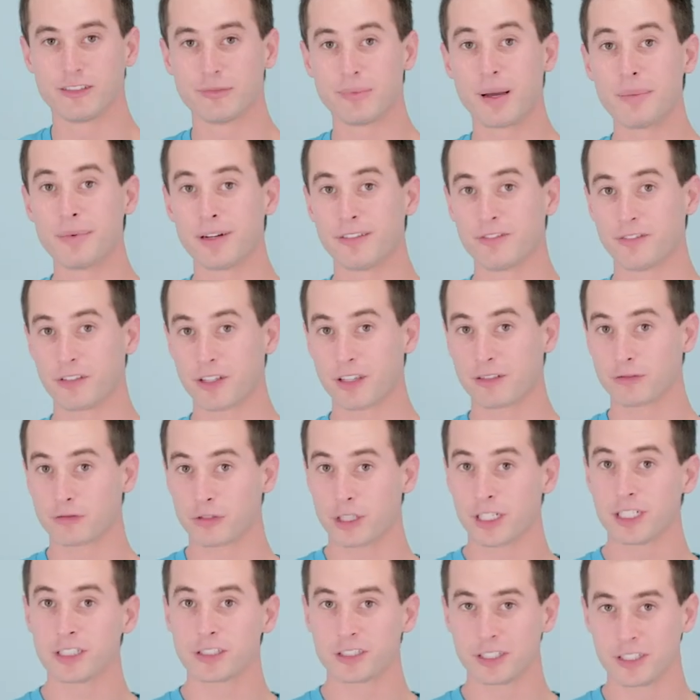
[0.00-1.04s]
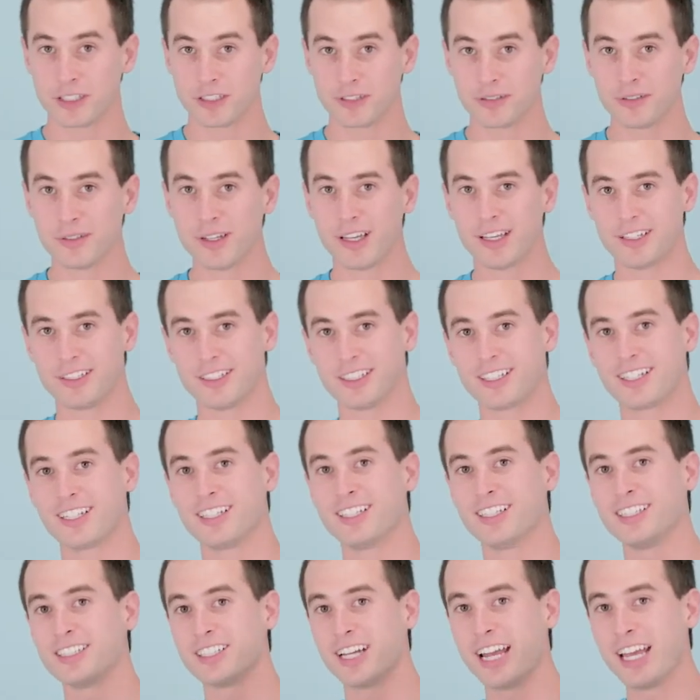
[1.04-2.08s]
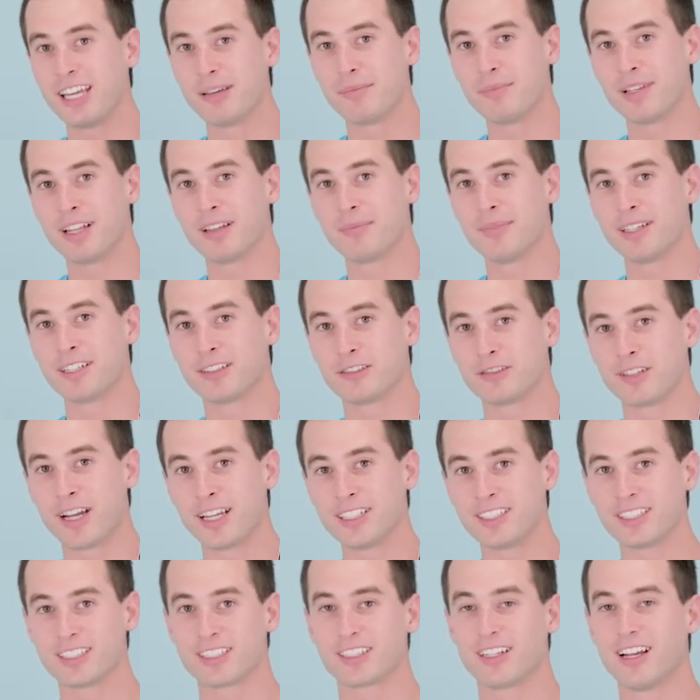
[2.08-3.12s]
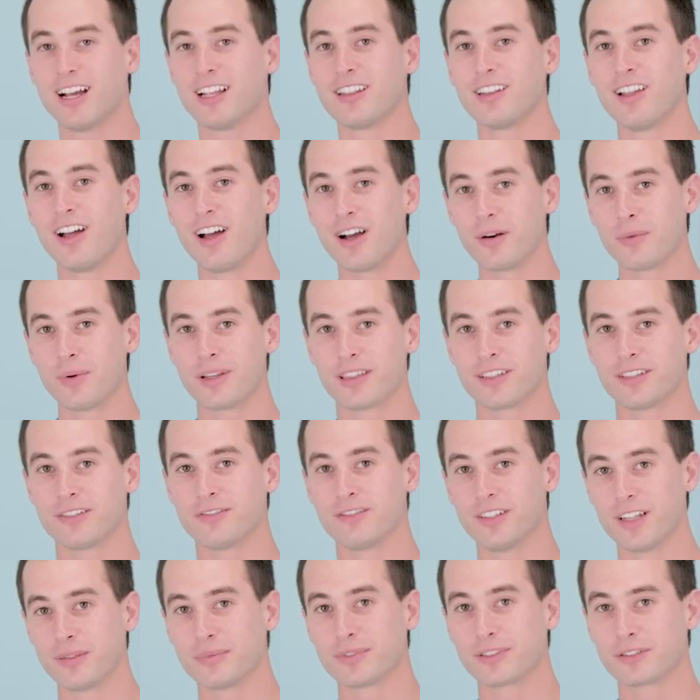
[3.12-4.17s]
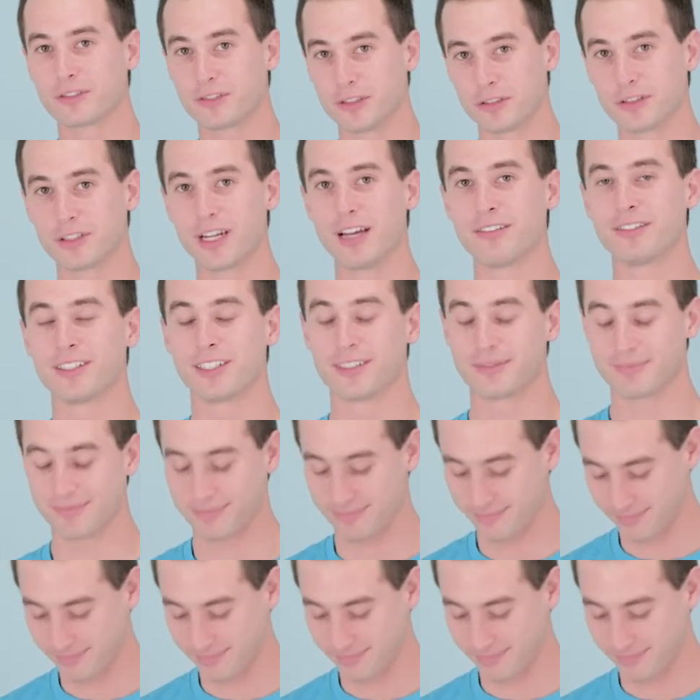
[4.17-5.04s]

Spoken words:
Remember, for the rear 2, you're going to need your 8mm wrench along with your Phillips screwdriver.